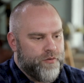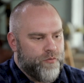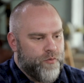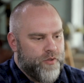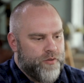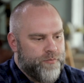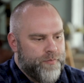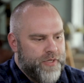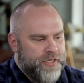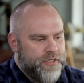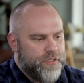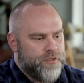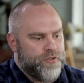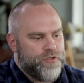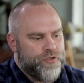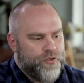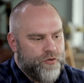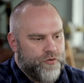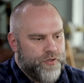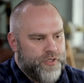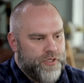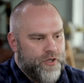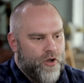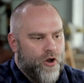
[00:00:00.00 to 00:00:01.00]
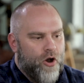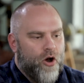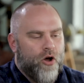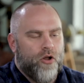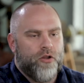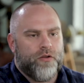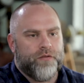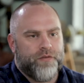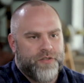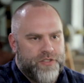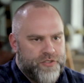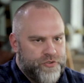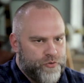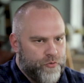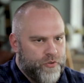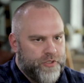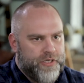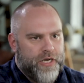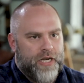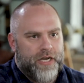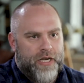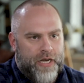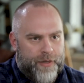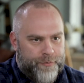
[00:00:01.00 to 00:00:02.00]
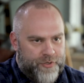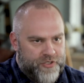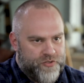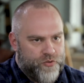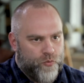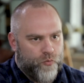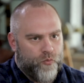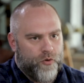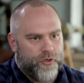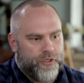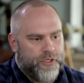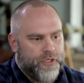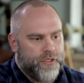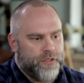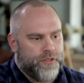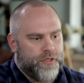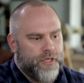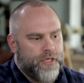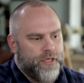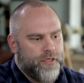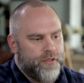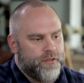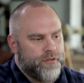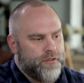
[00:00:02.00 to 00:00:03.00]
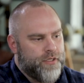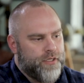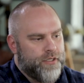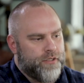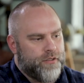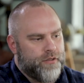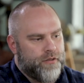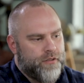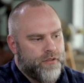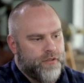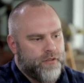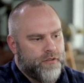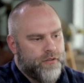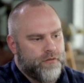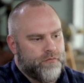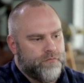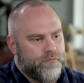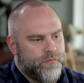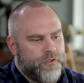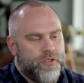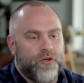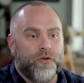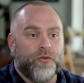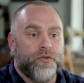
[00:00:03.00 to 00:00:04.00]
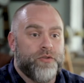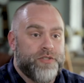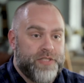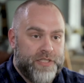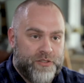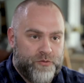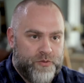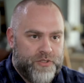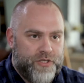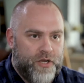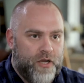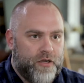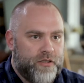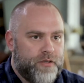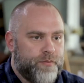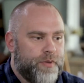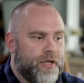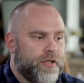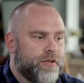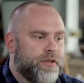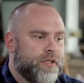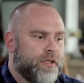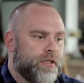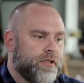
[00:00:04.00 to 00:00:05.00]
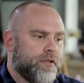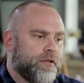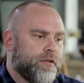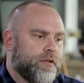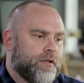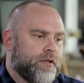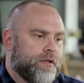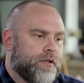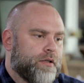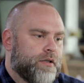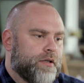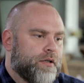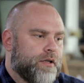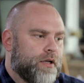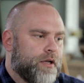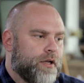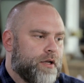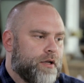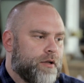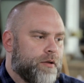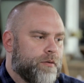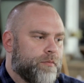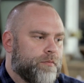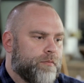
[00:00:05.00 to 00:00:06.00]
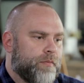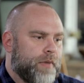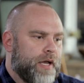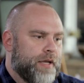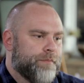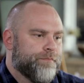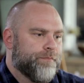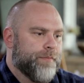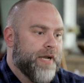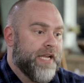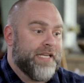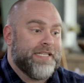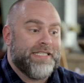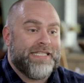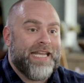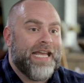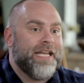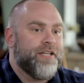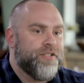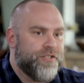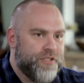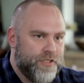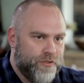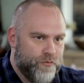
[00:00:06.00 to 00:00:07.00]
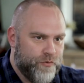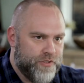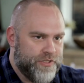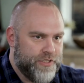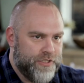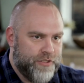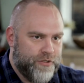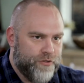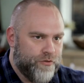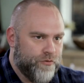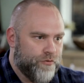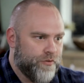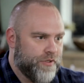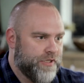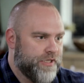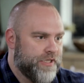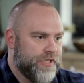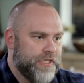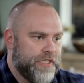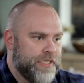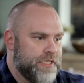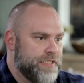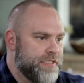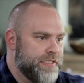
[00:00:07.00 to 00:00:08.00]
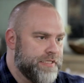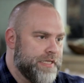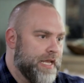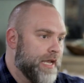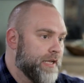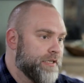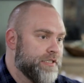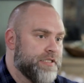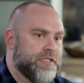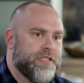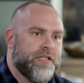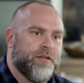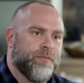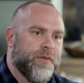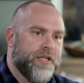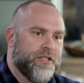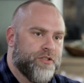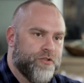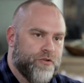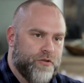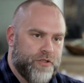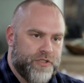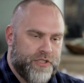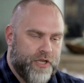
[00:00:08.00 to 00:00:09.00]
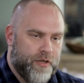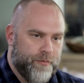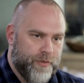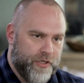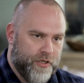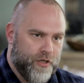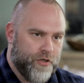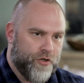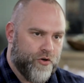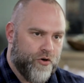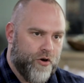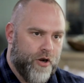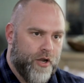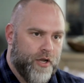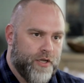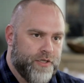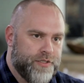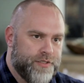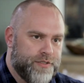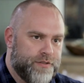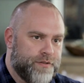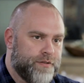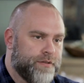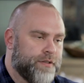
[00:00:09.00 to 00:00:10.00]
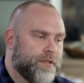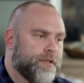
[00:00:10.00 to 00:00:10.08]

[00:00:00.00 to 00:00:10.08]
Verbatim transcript: with making sure that all of the story dynamics are working. That like the you know those things we talked about that. Um, my intention was to do this. I just need to make sure it's coming across.